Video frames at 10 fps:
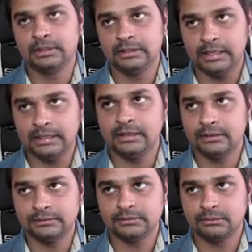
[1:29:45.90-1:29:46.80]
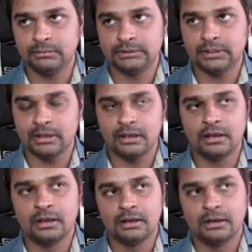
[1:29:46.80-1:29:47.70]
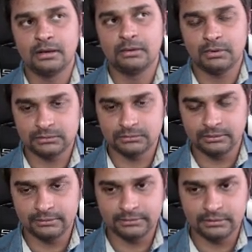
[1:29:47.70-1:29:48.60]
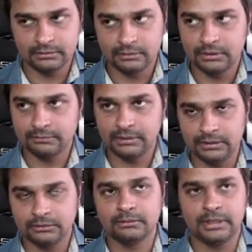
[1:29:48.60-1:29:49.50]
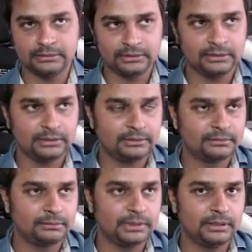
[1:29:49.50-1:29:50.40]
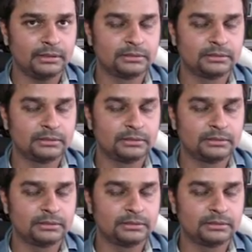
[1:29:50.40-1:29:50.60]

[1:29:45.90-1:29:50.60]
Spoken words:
in any decision making whatsoever, not even recognize that they are from India.